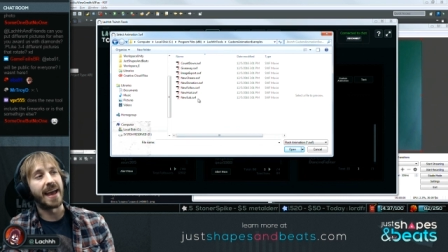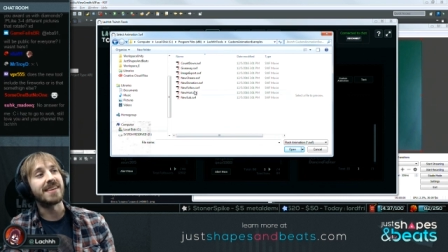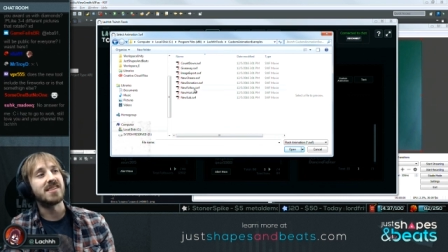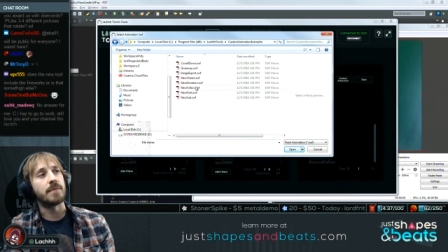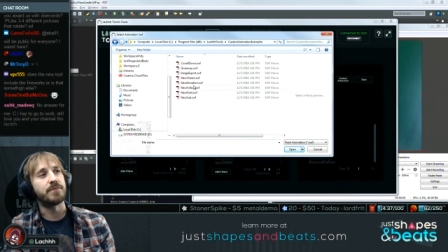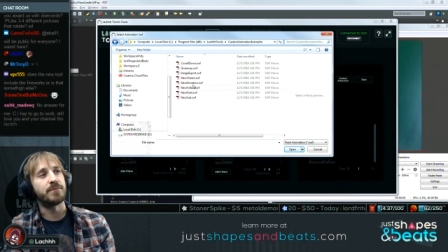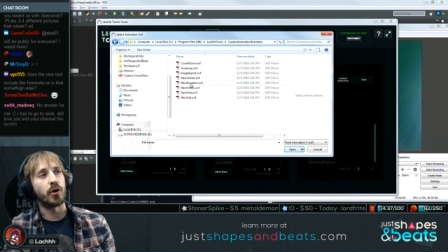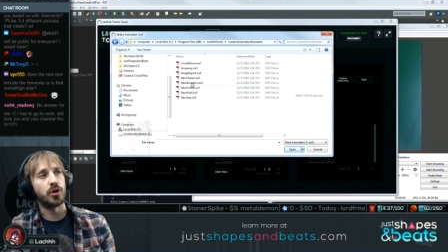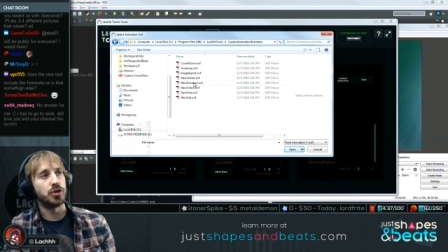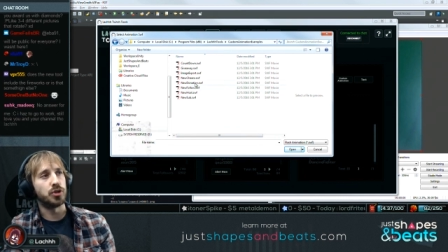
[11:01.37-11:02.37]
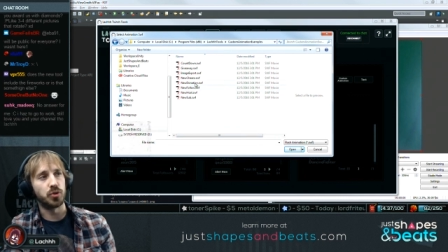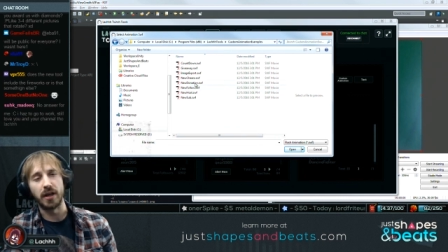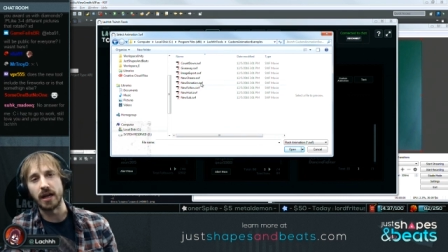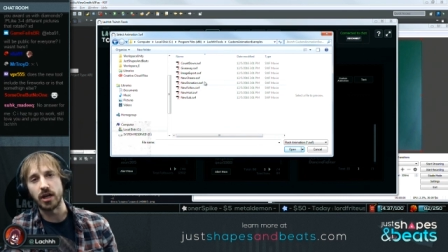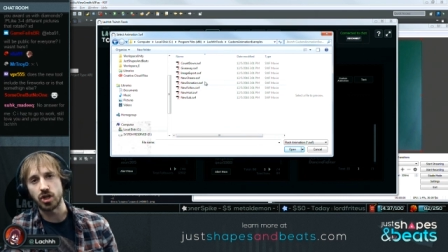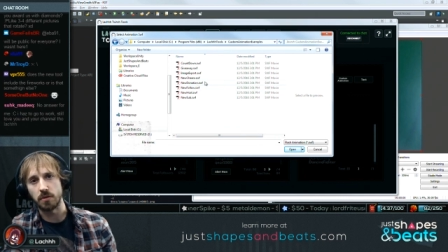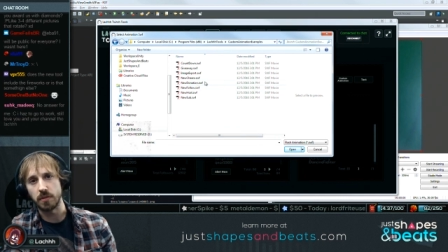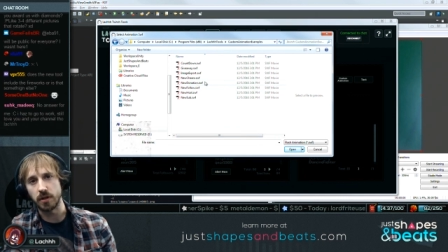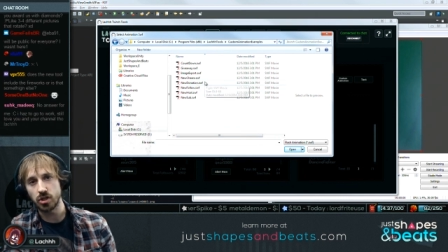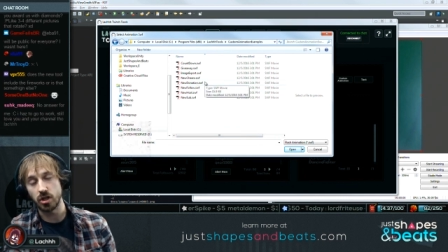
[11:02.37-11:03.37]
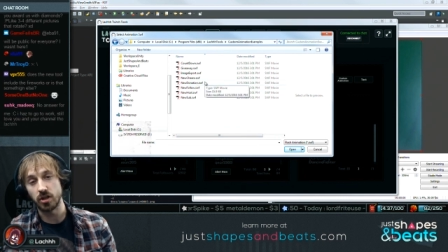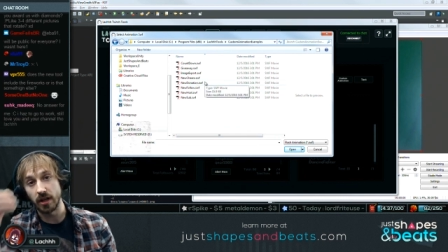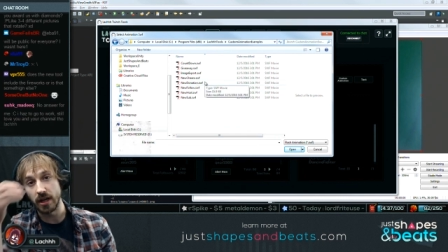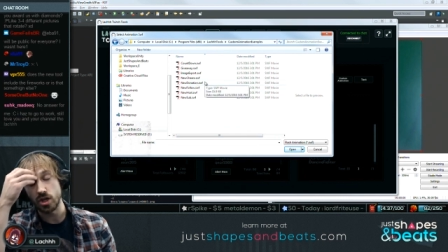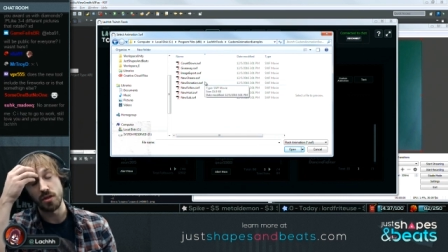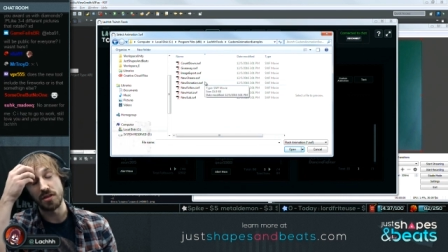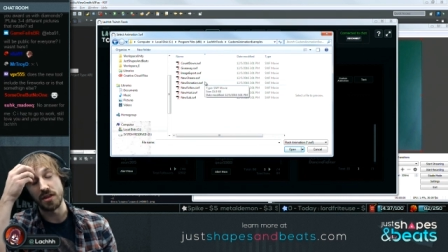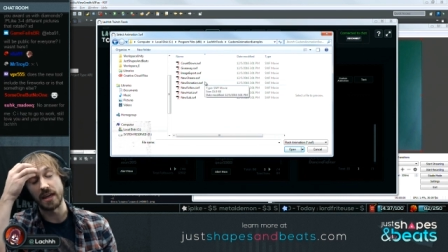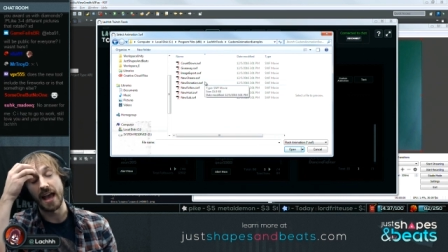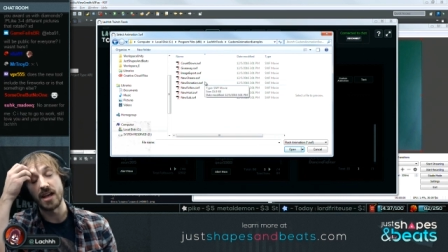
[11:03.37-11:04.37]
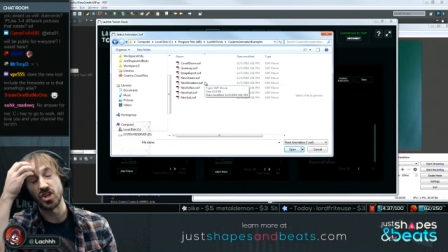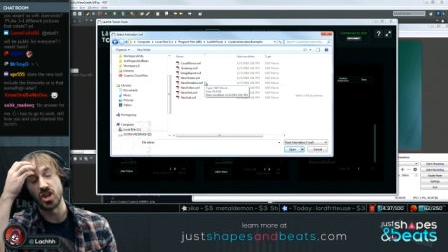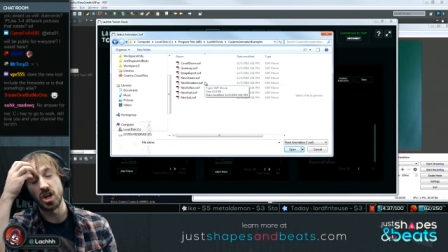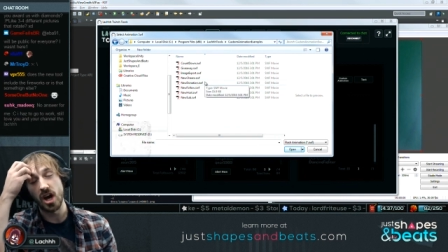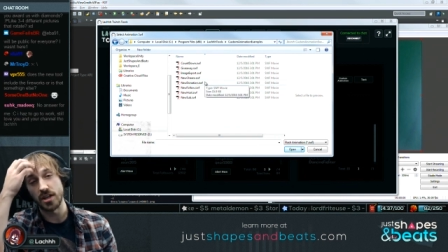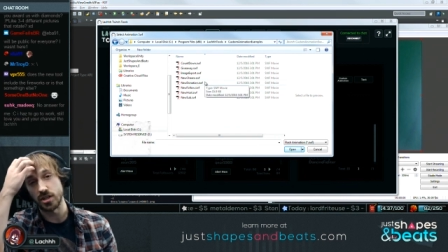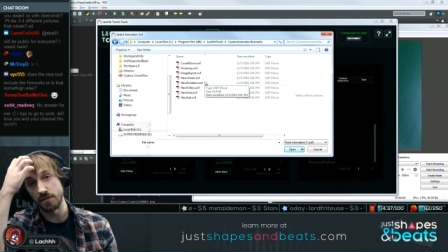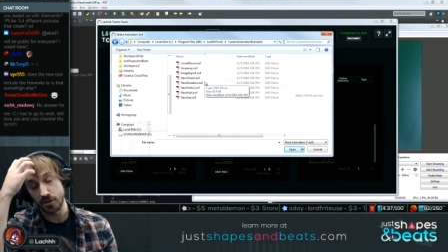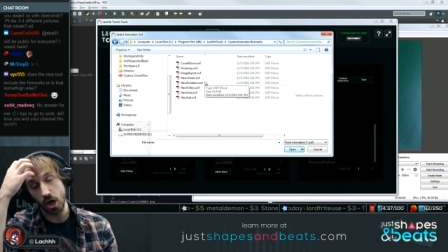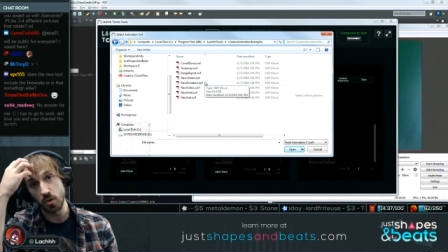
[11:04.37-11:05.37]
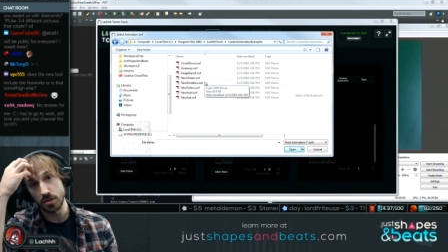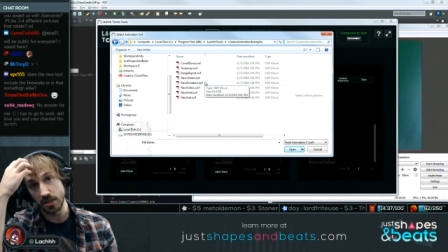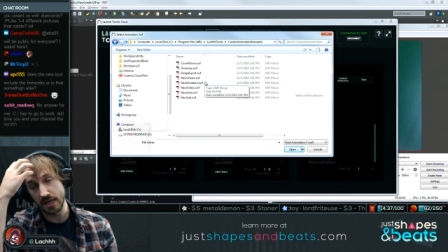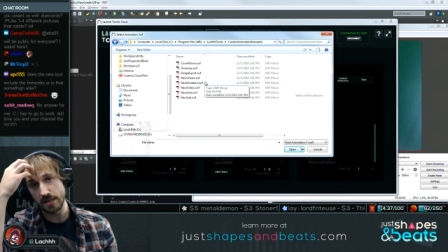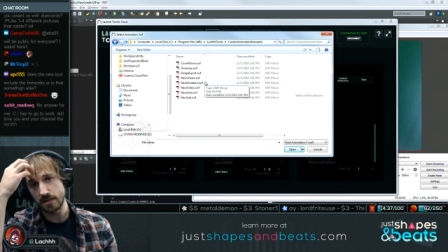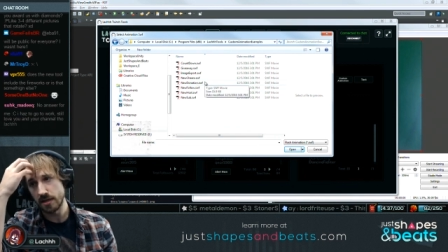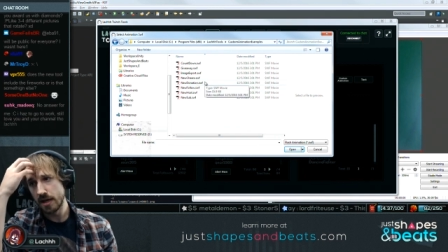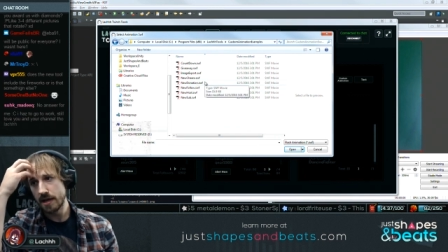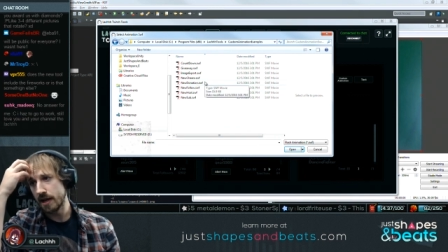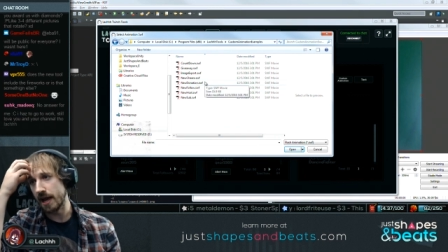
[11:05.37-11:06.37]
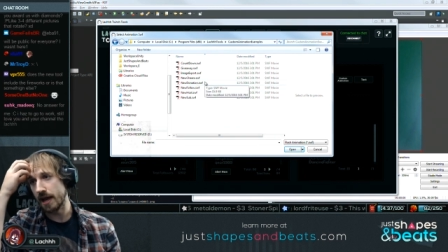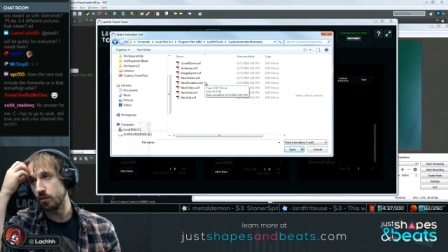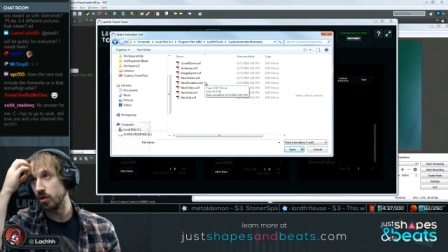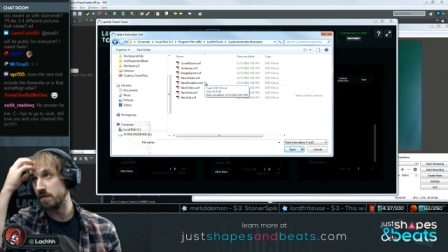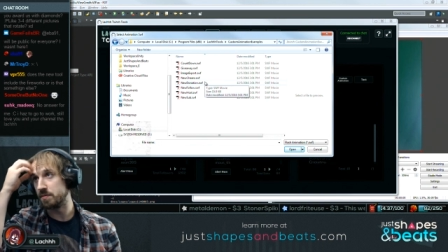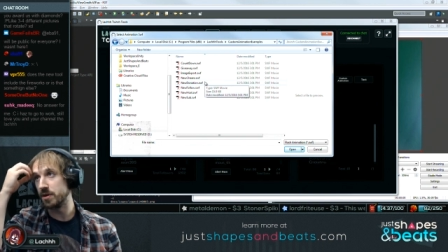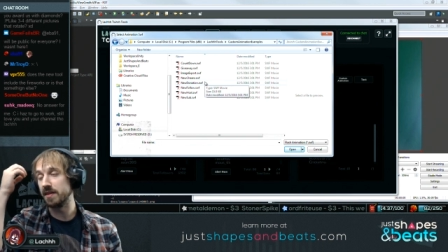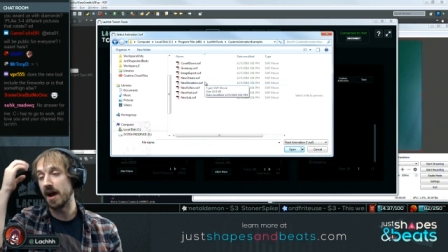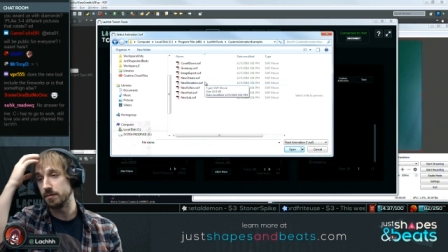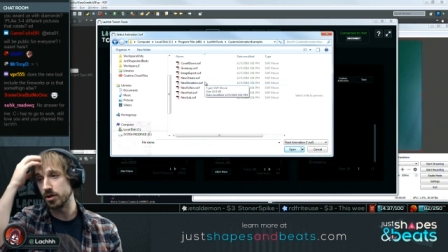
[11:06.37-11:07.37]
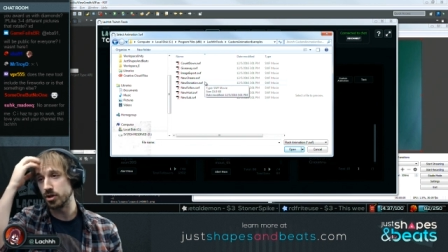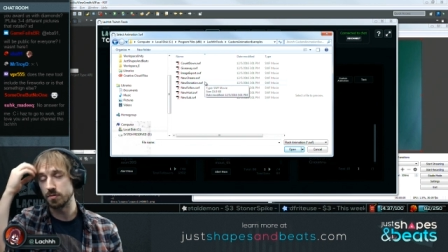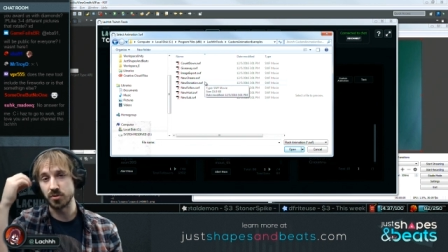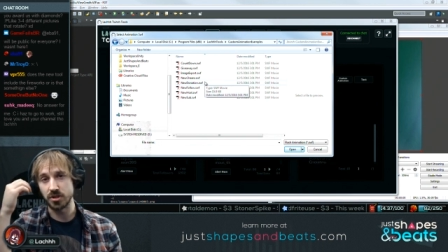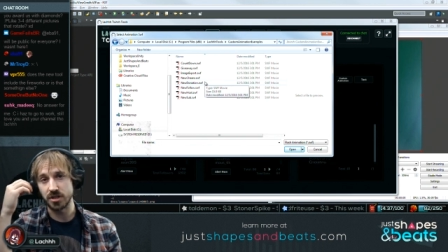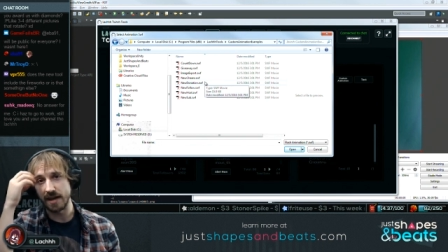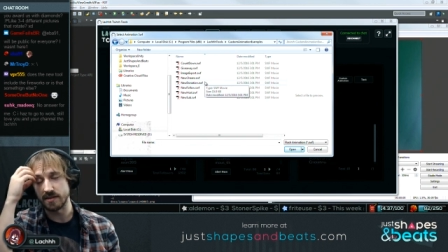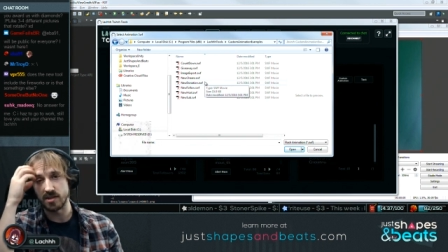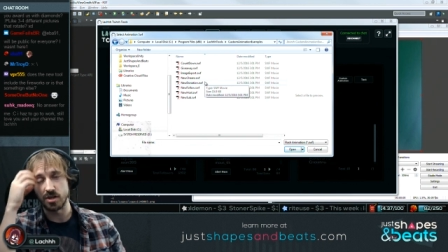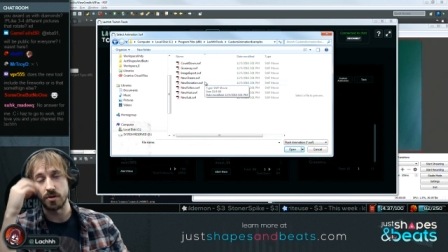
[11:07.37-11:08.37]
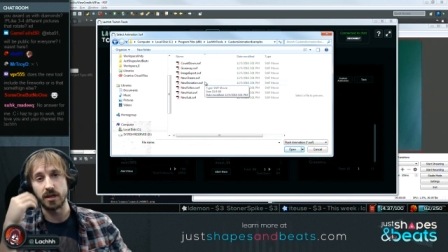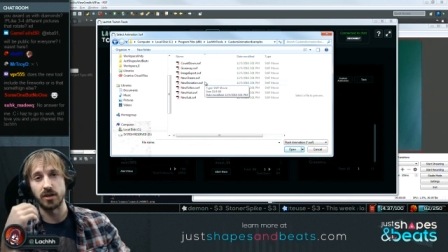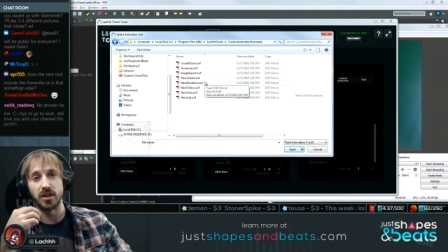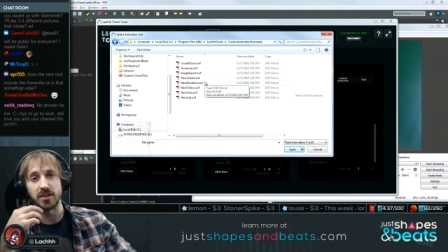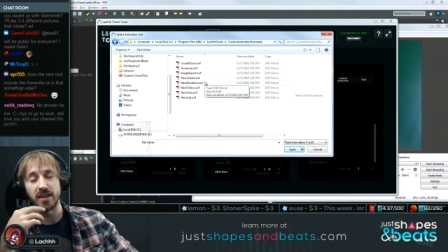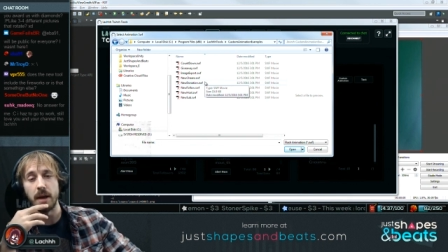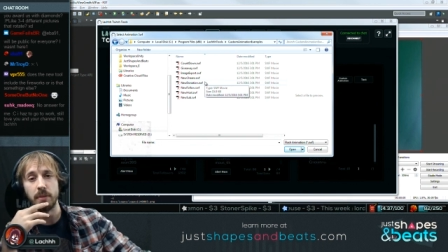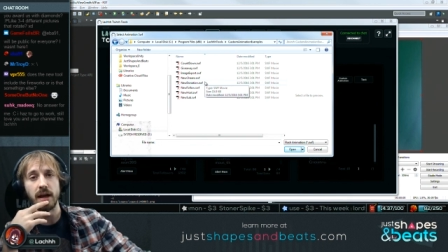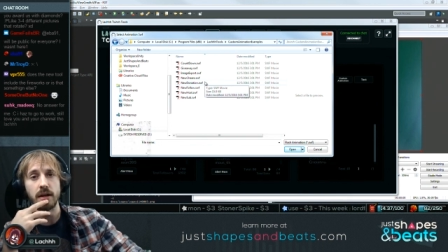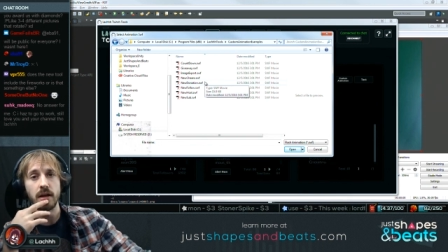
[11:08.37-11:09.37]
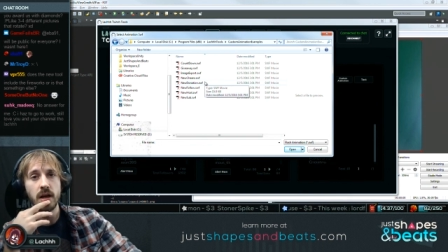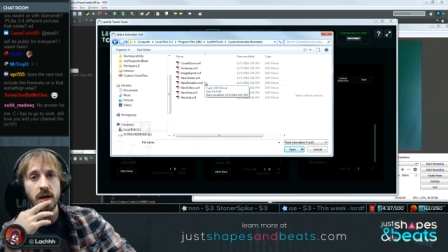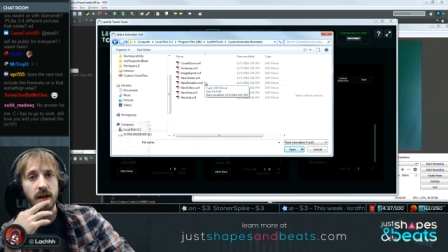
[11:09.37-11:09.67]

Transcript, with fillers: except for new donation because the donation thing has a lot of code in it and it would have been a nightmare to put that directly on the timeline.